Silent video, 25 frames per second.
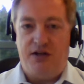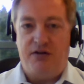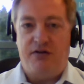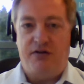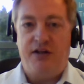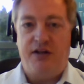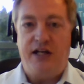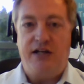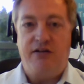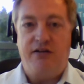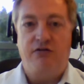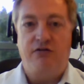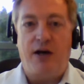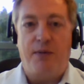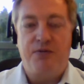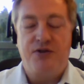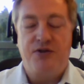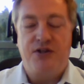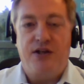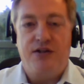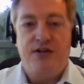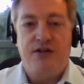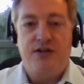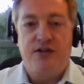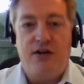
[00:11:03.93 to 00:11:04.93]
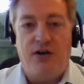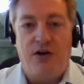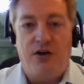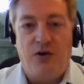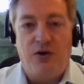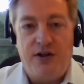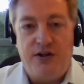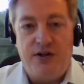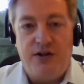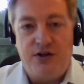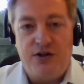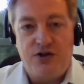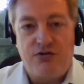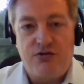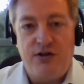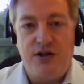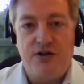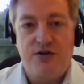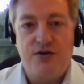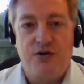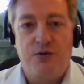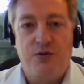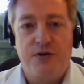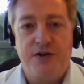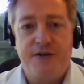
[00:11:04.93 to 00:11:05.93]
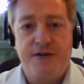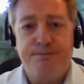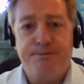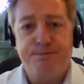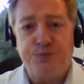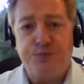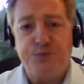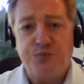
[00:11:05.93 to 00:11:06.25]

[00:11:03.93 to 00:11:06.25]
in theory representing the whole industry, has always